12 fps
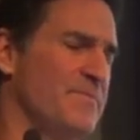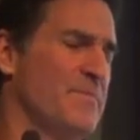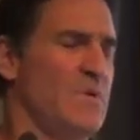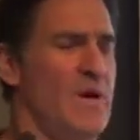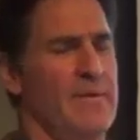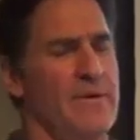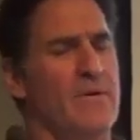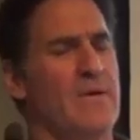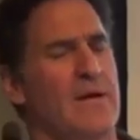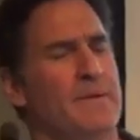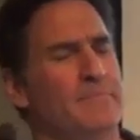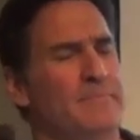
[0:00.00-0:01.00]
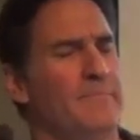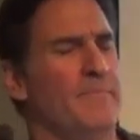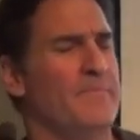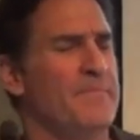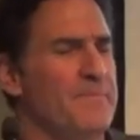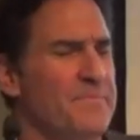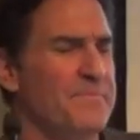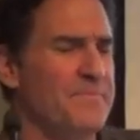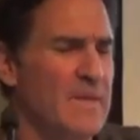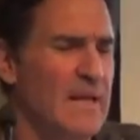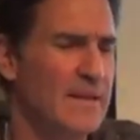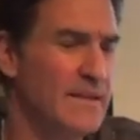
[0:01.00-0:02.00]
So anyway, okay.
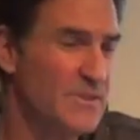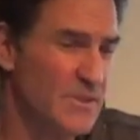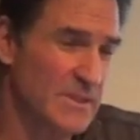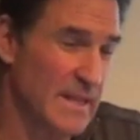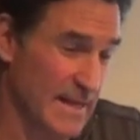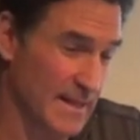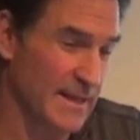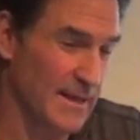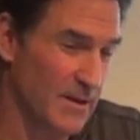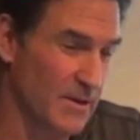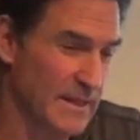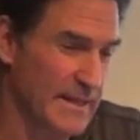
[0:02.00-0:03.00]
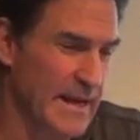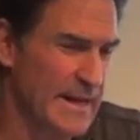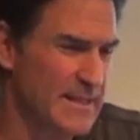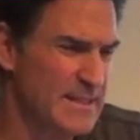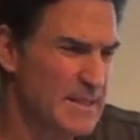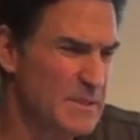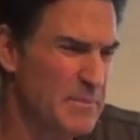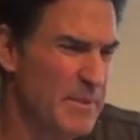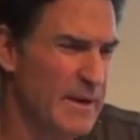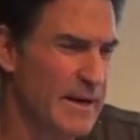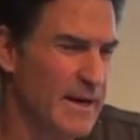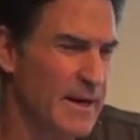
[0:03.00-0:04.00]
And this is like early 80s, this
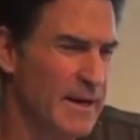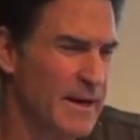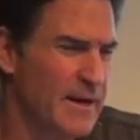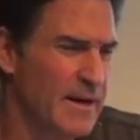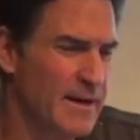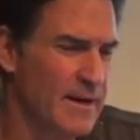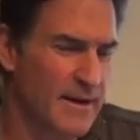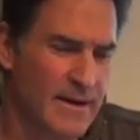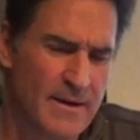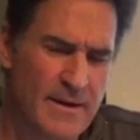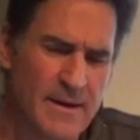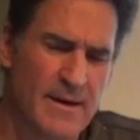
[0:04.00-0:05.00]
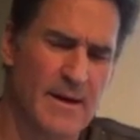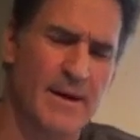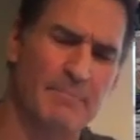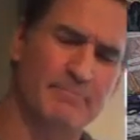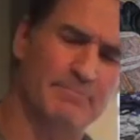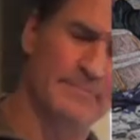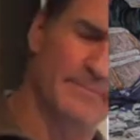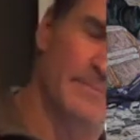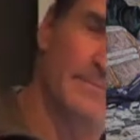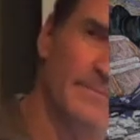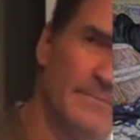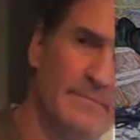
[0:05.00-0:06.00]
pick. Um, Did they um,
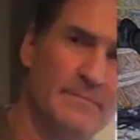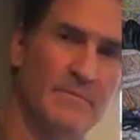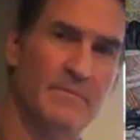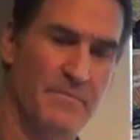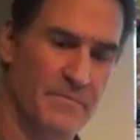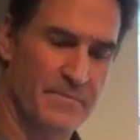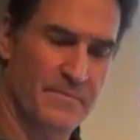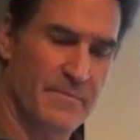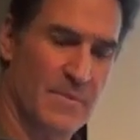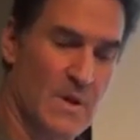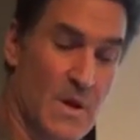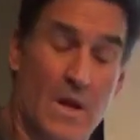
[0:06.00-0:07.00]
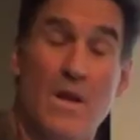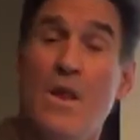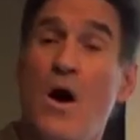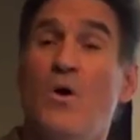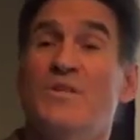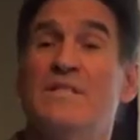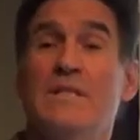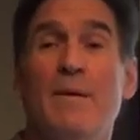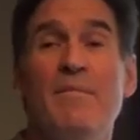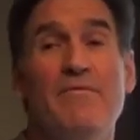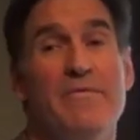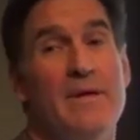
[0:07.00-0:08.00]
speak English? No,
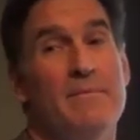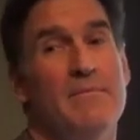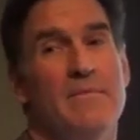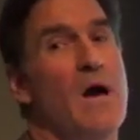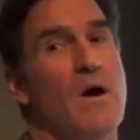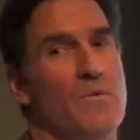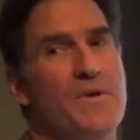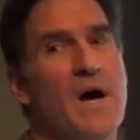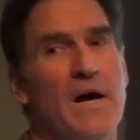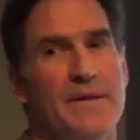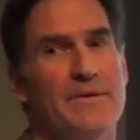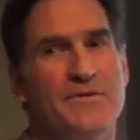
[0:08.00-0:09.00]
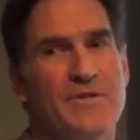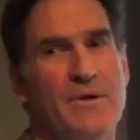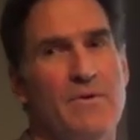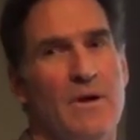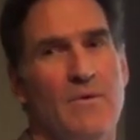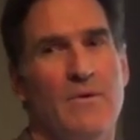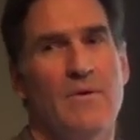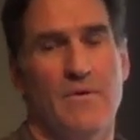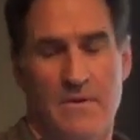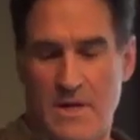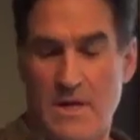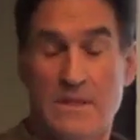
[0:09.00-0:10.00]
some of them, no, none, zero.
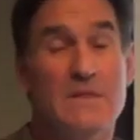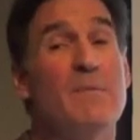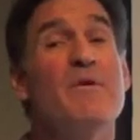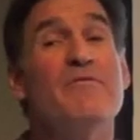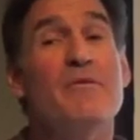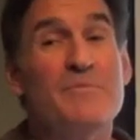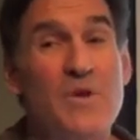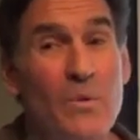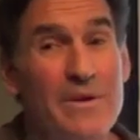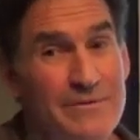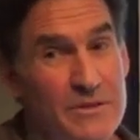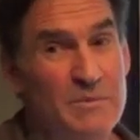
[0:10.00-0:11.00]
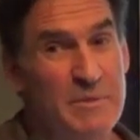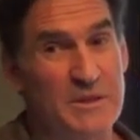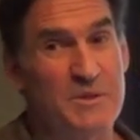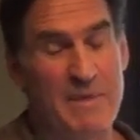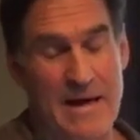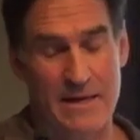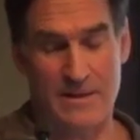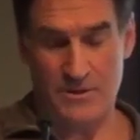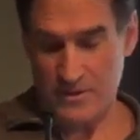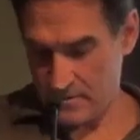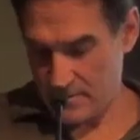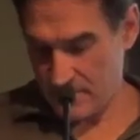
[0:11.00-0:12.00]
Some of them don't even speak Spanish.